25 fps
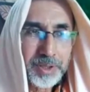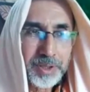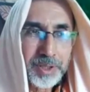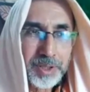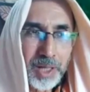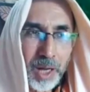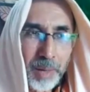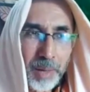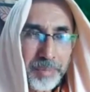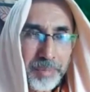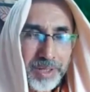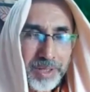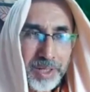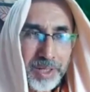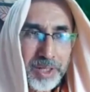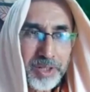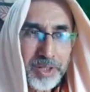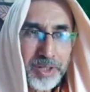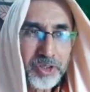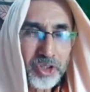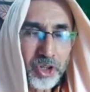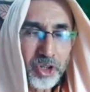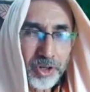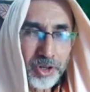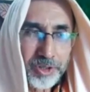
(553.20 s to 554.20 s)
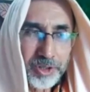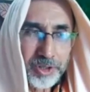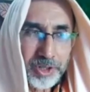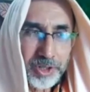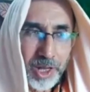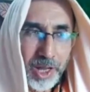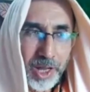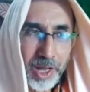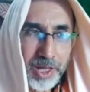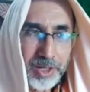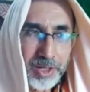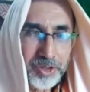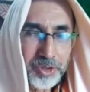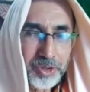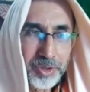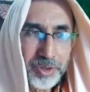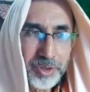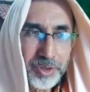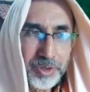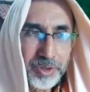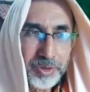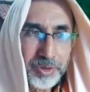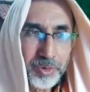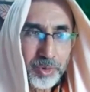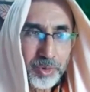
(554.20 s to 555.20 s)
coming in contact
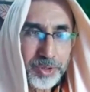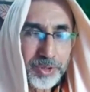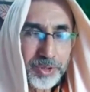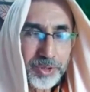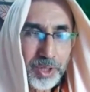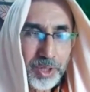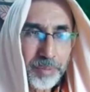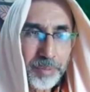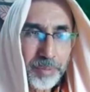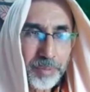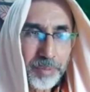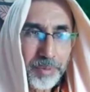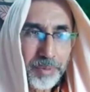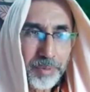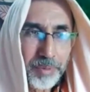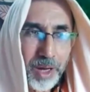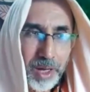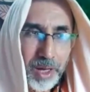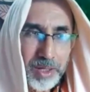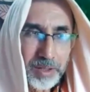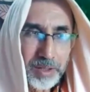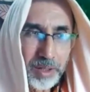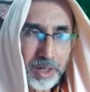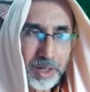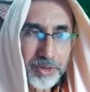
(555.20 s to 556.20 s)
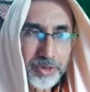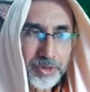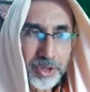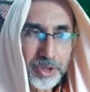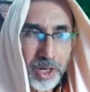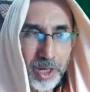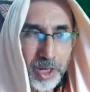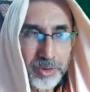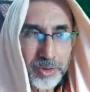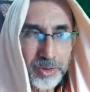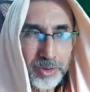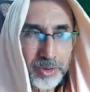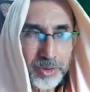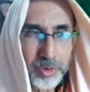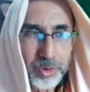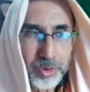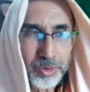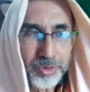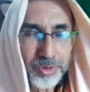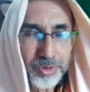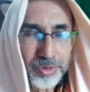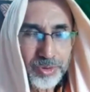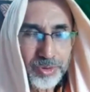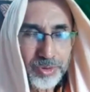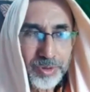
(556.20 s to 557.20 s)
with some high class sadhus
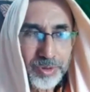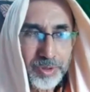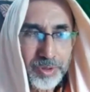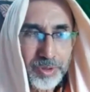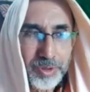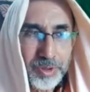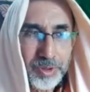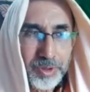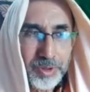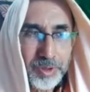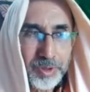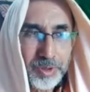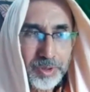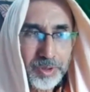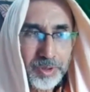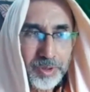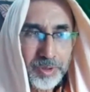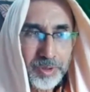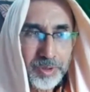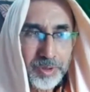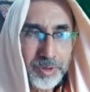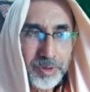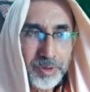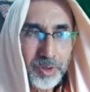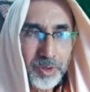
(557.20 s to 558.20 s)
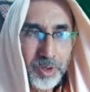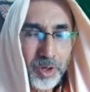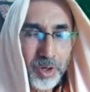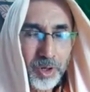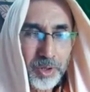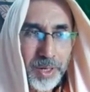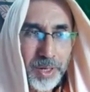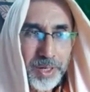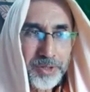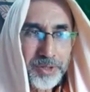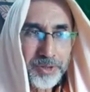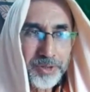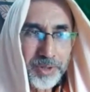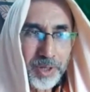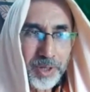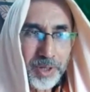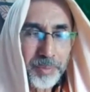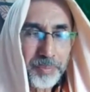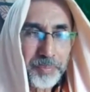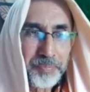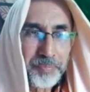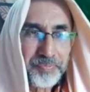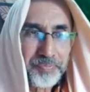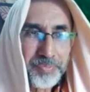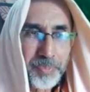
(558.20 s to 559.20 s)
or by
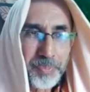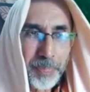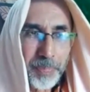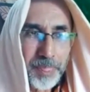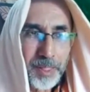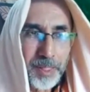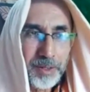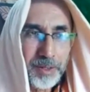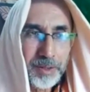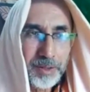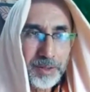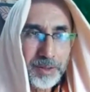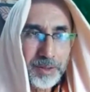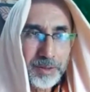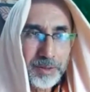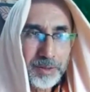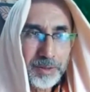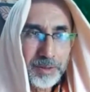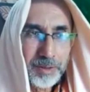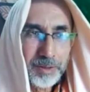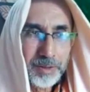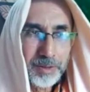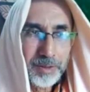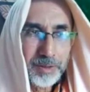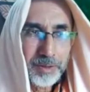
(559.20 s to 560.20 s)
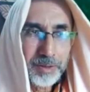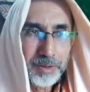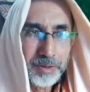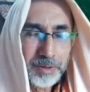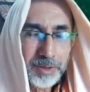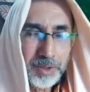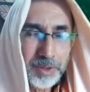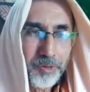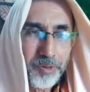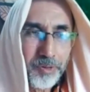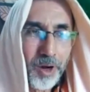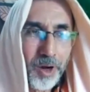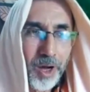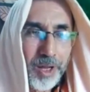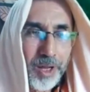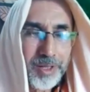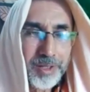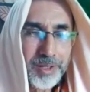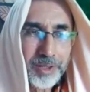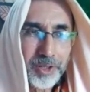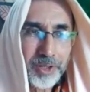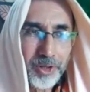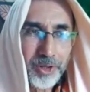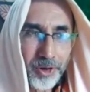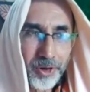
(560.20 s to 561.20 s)
some
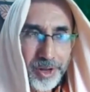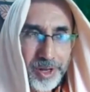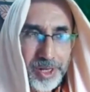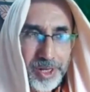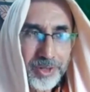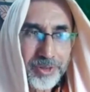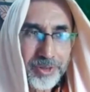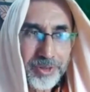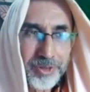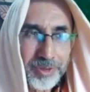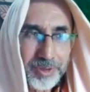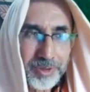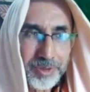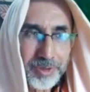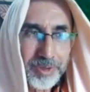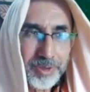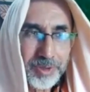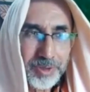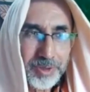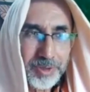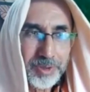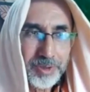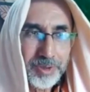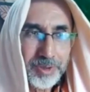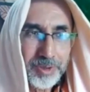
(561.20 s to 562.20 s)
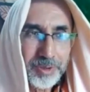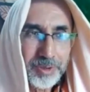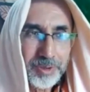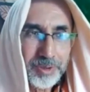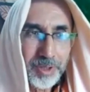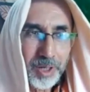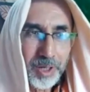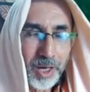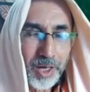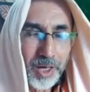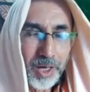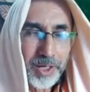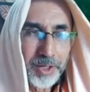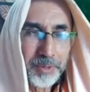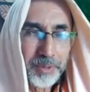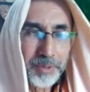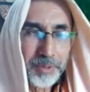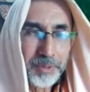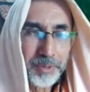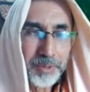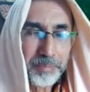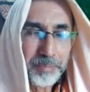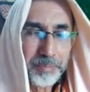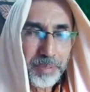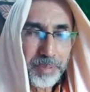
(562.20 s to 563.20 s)
divine grace, higher
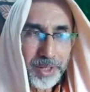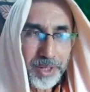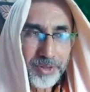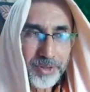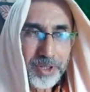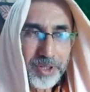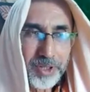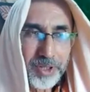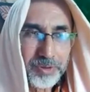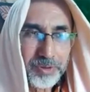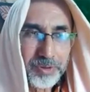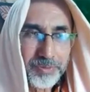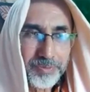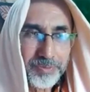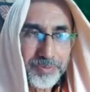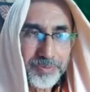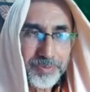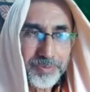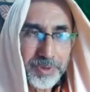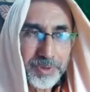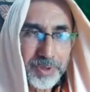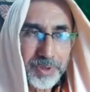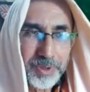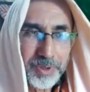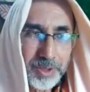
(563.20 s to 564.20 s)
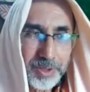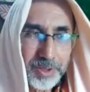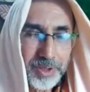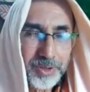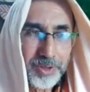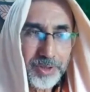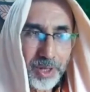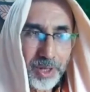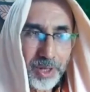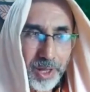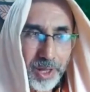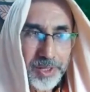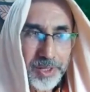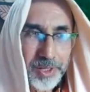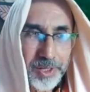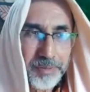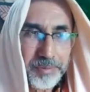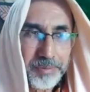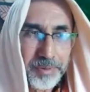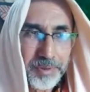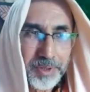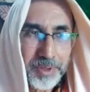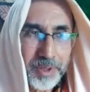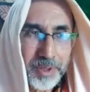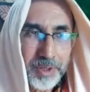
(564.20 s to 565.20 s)
blessings in his life,
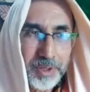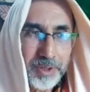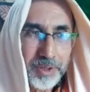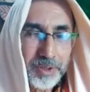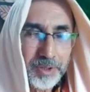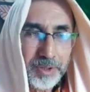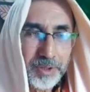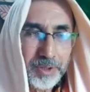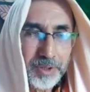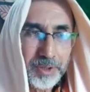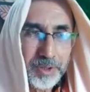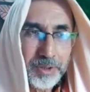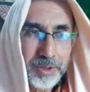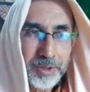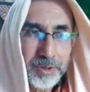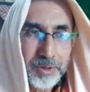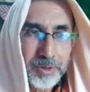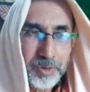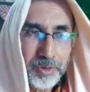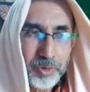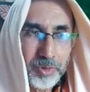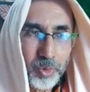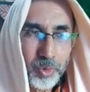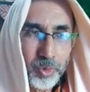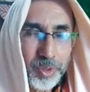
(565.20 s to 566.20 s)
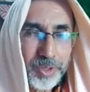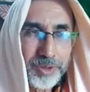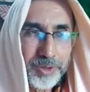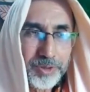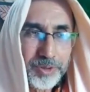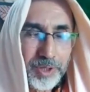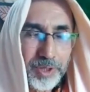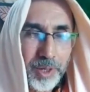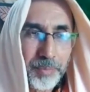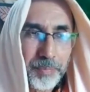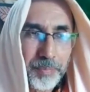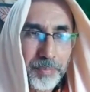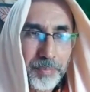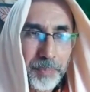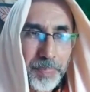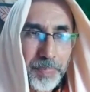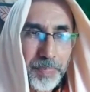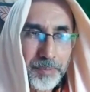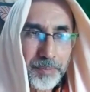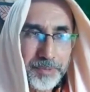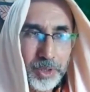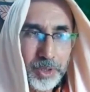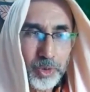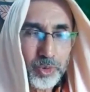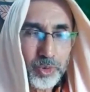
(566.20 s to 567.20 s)

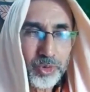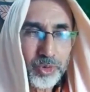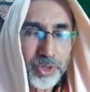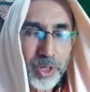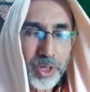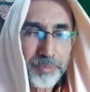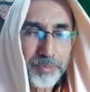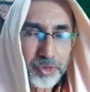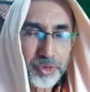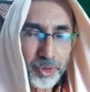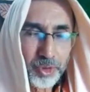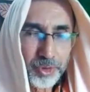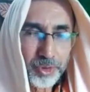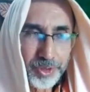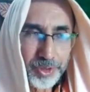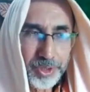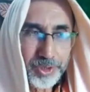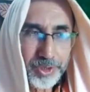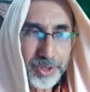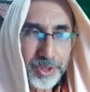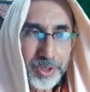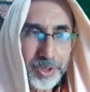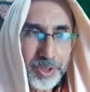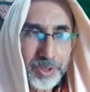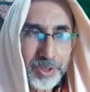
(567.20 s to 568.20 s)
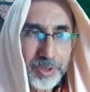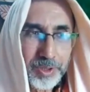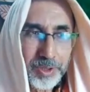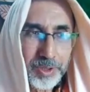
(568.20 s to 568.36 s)
due to some sukriti,